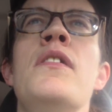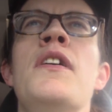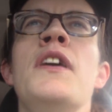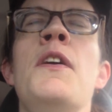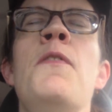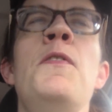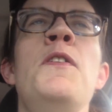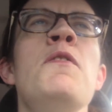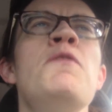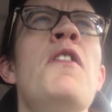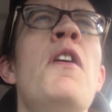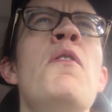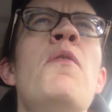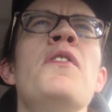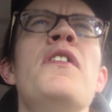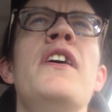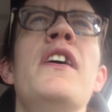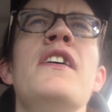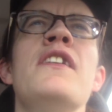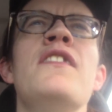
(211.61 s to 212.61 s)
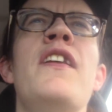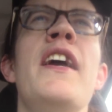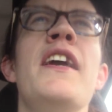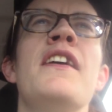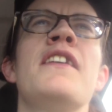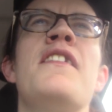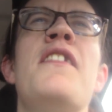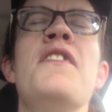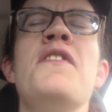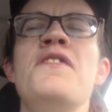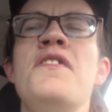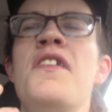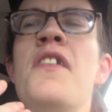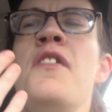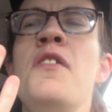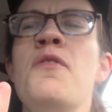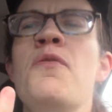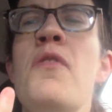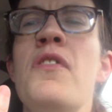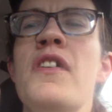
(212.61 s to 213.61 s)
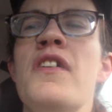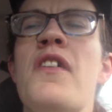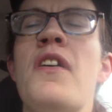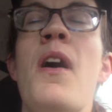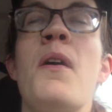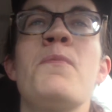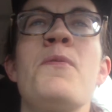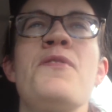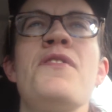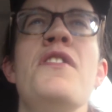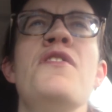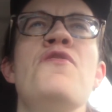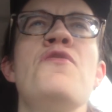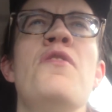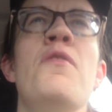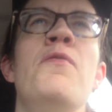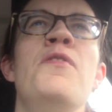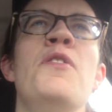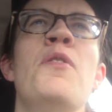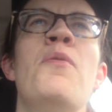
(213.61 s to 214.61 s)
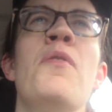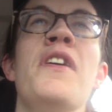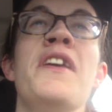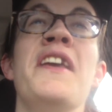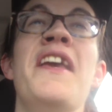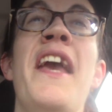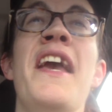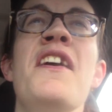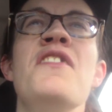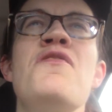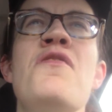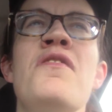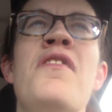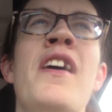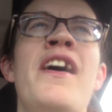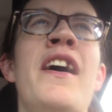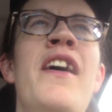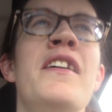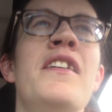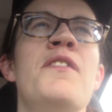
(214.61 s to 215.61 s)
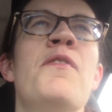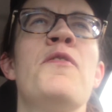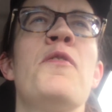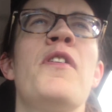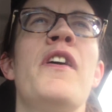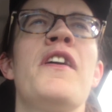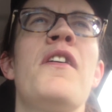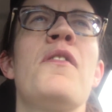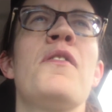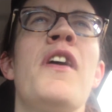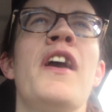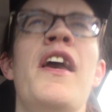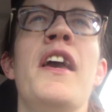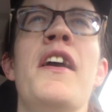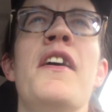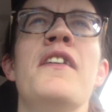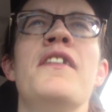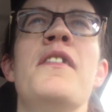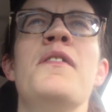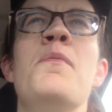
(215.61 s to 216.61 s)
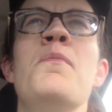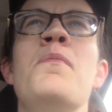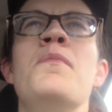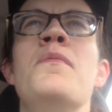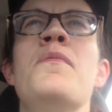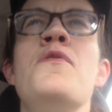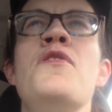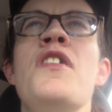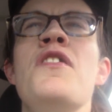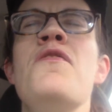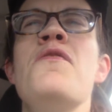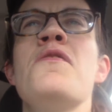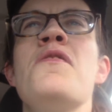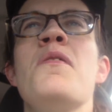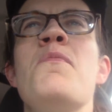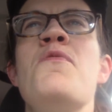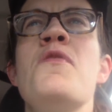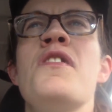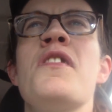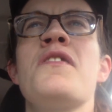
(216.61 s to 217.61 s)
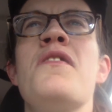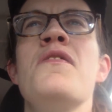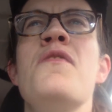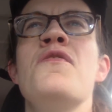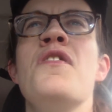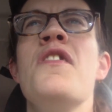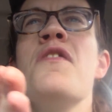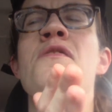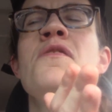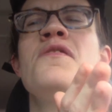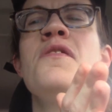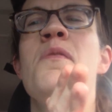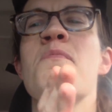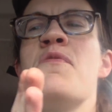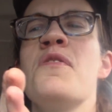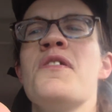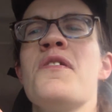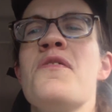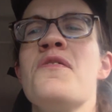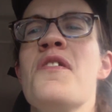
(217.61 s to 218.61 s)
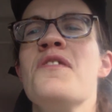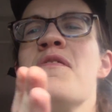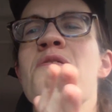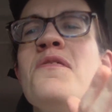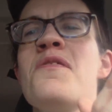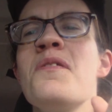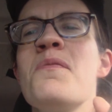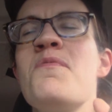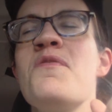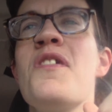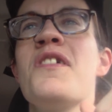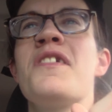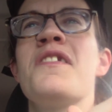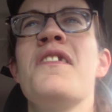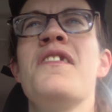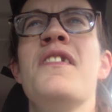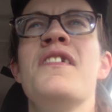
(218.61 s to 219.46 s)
if you don't like continue the conversation, if you don't engage in that, if you're like, okay, um, change the subject, change the subject, change the subject.